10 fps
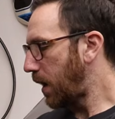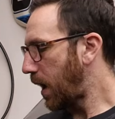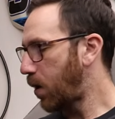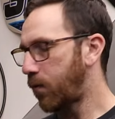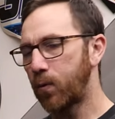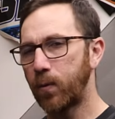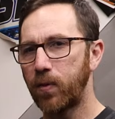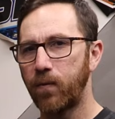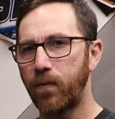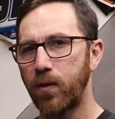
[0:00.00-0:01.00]
However,
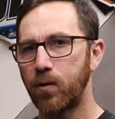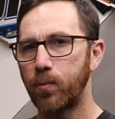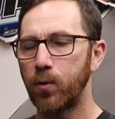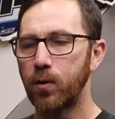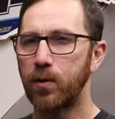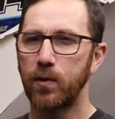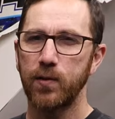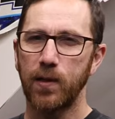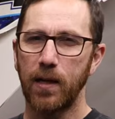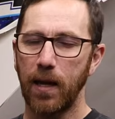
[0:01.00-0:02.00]
with the Feather board,
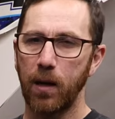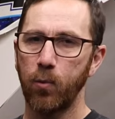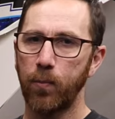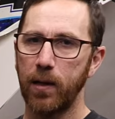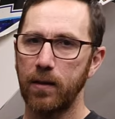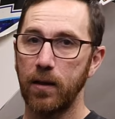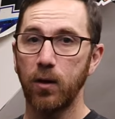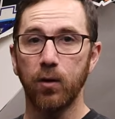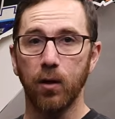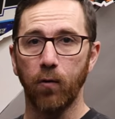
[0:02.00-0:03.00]
there's an enable pin that
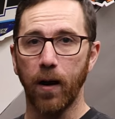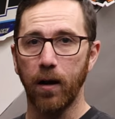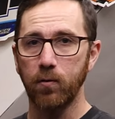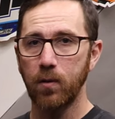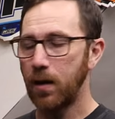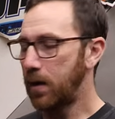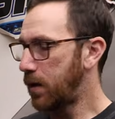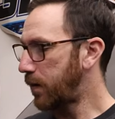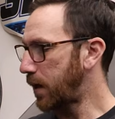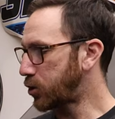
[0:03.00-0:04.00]
you can ground
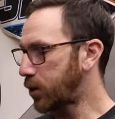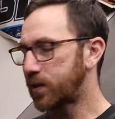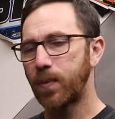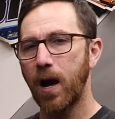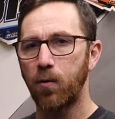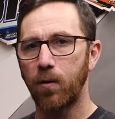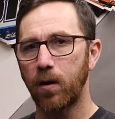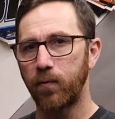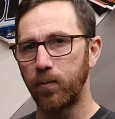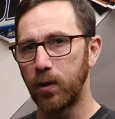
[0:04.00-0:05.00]
that shuts power
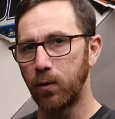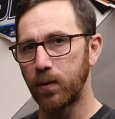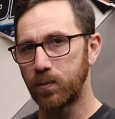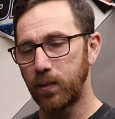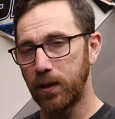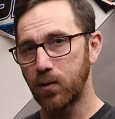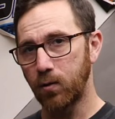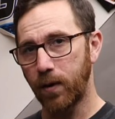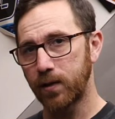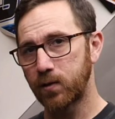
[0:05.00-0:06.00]
off from the USB to
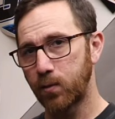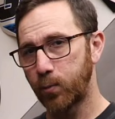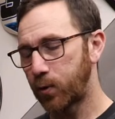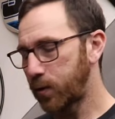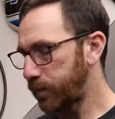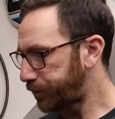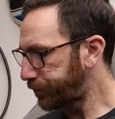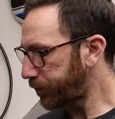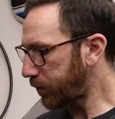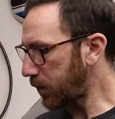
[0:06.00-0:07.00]
the rest of the board.
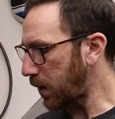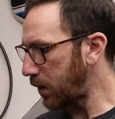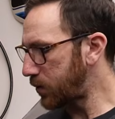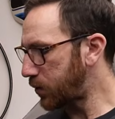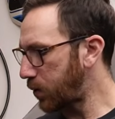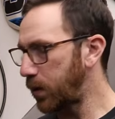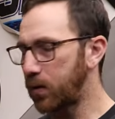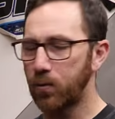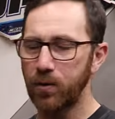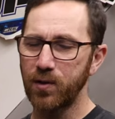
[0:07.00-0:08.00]
So
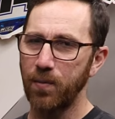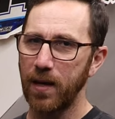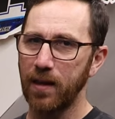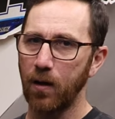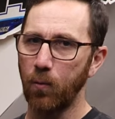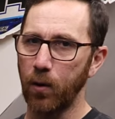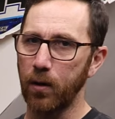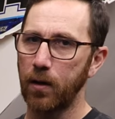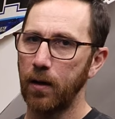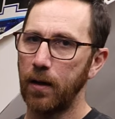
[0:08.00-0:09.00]
in order to make that
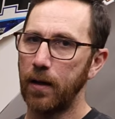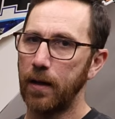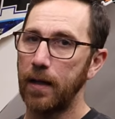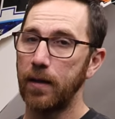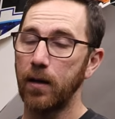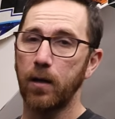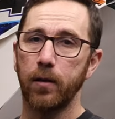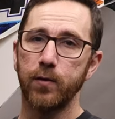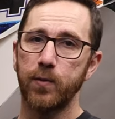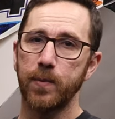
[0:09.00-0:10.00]
work, in the
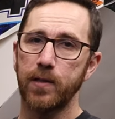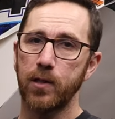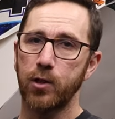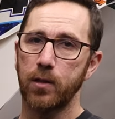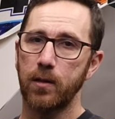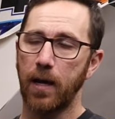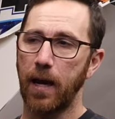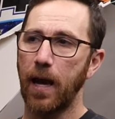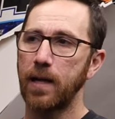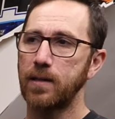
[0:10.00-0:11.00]
closed position,
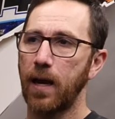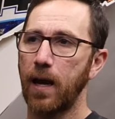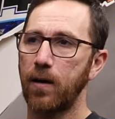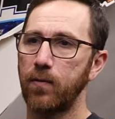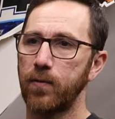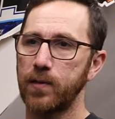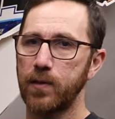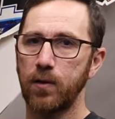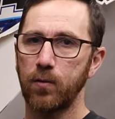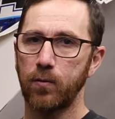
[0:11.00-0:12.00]
I had to have a
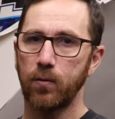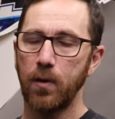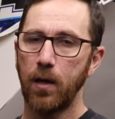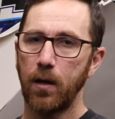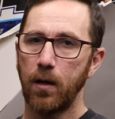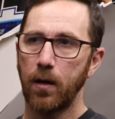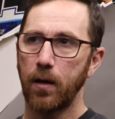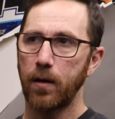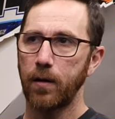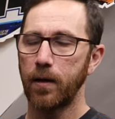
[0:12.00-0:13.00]
single
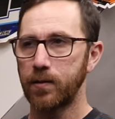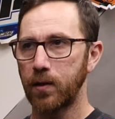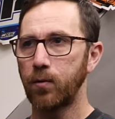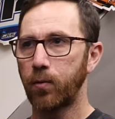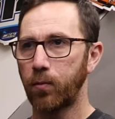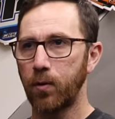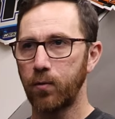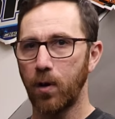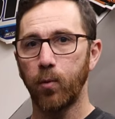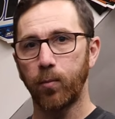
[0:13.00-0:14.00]

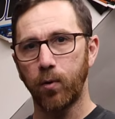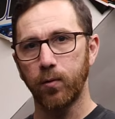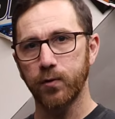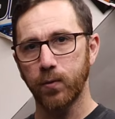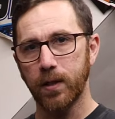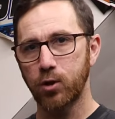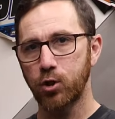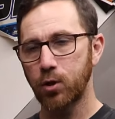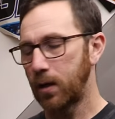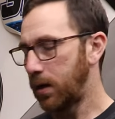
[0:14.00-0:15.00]
throw double pole
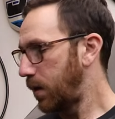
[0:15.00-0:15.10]
switch,